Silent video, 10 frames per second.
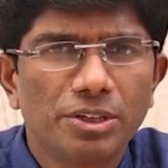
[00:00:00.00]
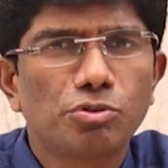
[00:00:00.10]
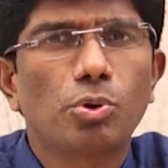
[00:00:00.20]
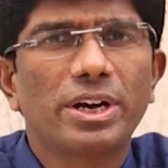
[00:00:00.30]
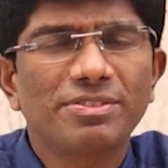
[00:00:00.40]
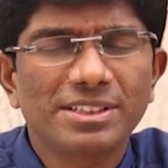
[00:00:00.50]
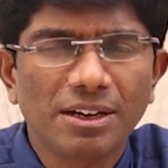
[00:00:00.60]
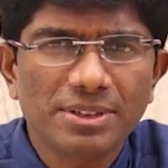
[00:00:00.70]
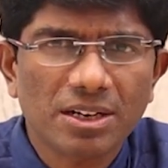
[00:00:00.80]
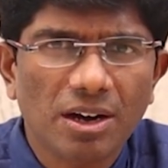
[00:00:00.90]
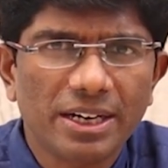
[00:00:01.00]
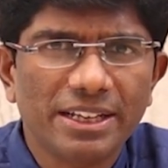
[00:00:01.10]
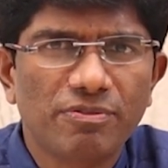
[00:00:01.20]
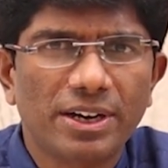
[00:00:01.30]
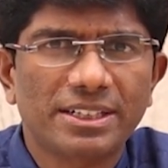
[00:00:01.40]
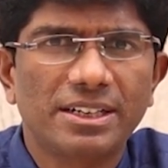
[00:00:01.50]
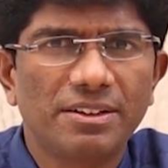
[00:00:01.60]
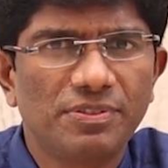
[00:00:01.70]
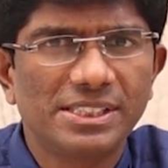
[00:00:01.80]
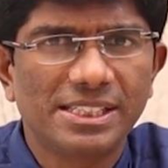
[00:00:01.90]
So rest of the clotting factor
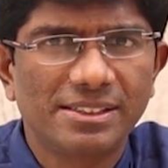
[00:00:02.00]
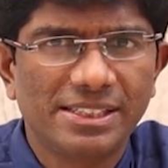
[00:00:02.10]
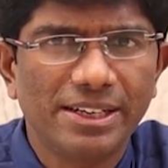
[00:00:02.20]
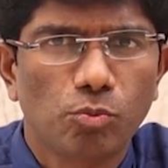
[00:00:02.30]
deficiency,